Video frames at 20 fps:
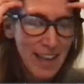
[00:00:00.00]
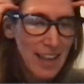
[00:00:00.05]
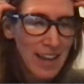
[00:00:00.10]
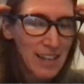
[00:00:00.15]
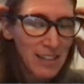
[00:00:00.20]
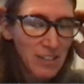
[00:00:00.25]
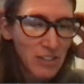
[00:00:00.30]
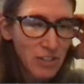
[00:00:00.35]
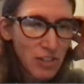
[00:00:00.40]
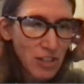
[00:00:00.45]
and
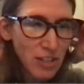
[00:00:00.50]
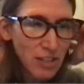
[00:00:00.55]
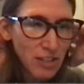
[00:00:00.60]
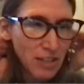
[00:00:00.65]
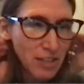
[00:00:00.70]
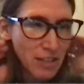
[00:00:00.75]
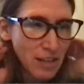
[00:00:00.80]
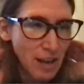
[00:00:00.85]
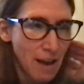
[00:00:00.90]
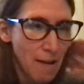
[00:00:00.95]
it's
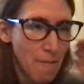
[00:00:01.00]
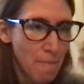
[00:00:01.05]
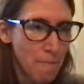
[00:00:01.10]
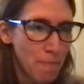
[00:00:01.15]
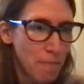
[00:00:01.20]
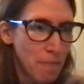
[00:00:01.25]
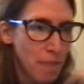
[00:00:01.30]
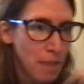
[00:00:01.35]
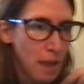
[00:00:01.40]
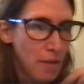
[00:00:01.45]
just
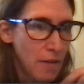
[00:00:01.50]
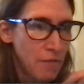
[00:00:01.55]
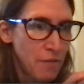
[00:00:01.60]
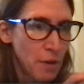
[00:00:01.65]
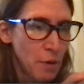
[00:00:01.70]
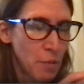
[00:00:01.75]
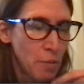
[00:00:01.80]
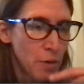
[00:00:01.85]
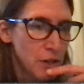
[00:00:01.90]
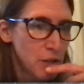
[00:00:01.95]
um i
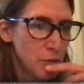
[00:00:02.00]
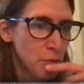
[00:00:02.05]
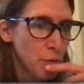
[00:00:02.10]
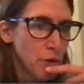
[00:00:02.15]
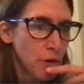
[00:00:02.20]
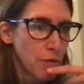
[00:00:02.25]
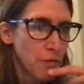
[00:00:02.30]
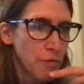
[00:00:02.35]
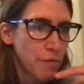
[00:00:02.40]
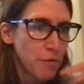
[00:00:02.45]
feel much
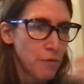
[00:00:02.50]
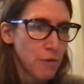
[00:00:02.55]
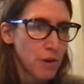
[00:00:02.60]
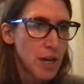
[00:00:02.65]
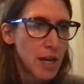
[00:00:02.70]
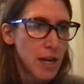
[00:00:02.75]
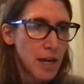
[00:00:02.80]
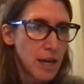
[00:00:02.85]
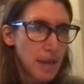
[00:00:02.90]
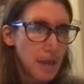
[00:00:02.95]
more
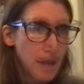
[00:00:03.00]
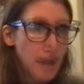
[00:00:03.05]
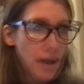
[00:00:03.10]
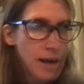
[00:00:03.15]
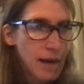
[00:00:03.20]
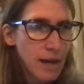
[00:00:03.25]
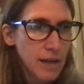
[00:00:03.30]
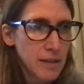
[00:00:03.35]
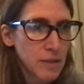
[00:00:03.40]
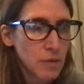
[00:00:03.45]
free
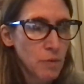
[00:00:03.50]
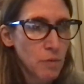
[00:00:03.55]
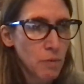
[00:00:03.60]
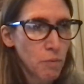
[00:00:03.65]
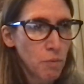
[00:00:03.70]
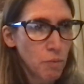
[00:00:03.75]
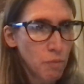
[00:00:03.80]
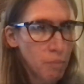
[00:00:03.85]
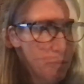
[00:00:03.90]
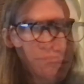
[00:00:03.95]
as a
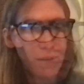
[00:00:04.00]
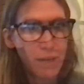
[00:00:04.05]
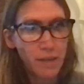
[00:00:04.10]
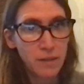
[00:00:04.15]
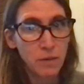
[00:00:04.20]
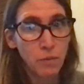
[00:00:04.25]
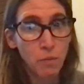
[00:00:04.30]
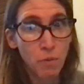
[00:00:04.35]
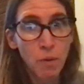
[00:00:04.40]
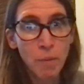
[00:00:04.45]

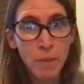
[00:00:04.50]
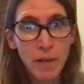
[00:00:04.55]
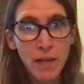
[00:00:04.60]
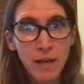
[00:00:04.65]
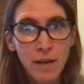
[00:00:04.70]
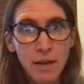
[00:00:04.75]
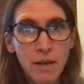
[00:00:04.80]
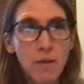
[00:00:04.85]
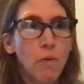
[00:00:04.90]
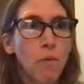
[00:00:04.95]
as a
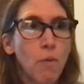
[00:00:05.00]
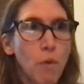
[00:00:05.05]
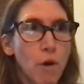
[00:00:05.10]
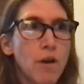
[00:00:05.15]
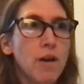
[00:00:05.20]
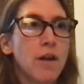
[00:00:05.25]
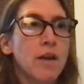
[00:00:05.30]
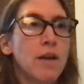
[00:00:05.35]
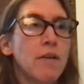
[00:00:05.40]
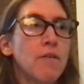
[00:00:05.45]
woman
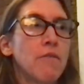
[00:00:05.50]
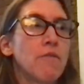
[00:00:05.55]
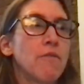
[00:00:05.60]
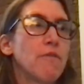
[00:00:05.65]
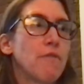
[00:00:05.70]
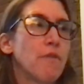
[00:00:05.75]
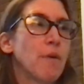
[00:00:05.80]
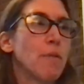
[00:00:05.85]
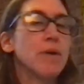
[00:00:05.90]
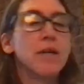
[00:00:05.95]
working
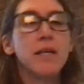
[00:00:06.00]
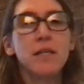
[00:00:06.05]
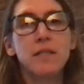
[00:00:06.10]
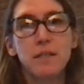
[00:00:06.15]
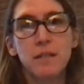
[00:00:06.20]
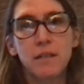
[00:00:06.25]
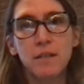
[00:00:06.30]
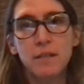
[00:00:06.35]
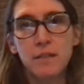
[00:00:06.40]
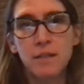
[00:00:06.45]
from a
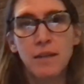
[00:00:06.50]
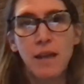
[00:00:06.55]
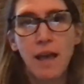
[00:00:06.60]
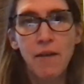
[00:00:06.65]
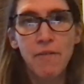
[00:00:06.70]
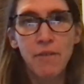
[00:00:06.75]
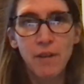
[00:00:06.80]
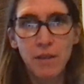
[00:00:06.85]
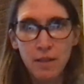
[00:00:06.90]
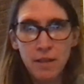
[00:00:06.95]
distance and
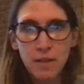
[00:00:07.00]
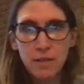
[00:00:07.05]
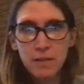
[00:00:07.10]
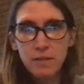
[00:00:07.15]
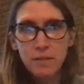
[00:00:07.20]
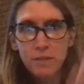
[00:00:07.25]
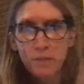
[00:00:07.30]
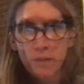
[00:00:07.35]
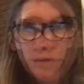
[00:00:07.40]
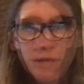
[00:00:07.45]
having
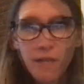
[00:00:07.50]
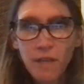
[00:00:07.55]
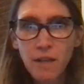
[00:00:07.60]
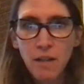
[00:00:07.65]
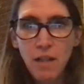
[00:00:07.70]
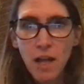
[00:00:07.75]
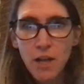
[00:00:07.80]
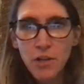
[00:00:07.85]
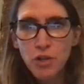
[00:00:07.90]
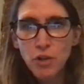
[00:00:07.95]
this
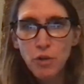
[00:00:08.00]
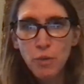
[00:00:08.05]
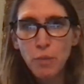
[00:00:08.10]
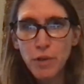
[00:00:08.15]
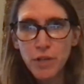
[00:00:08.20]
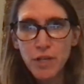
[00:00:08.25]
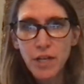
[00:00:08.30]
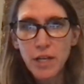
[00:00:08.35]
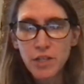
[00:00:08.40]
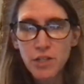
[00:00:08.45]
technological
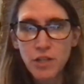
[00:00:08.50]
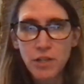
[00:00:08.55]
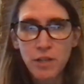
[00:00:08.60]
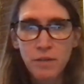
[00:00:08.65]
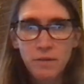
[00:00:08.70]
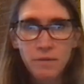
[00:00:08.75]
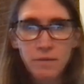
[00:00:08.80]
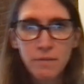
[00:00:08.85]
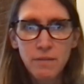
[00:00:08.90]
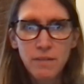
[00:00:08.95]

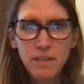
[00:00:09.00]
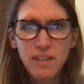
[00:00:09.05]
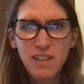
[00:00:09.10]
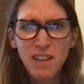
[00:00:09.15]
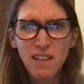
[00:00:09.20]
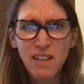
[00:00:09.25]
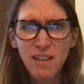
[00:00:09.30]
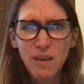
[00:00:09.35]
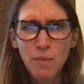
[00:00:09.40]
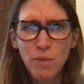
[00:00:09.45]
protection to
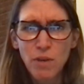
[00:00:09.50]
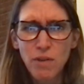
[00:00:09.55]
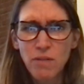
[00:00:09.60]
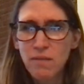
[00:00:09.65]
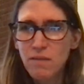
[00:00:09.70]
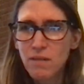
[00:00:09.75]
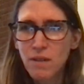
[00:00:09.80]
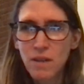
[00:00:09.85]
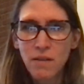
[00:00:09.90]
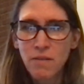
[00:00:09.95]
telecommute.
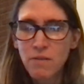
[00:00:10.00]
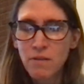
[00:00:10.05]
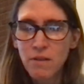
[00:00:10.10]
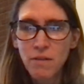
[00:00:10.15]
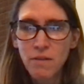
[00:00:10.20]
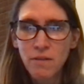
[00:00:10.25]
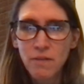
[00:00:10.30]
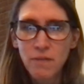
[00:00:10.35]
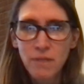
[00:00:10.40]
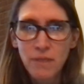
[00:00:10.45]
I don't know.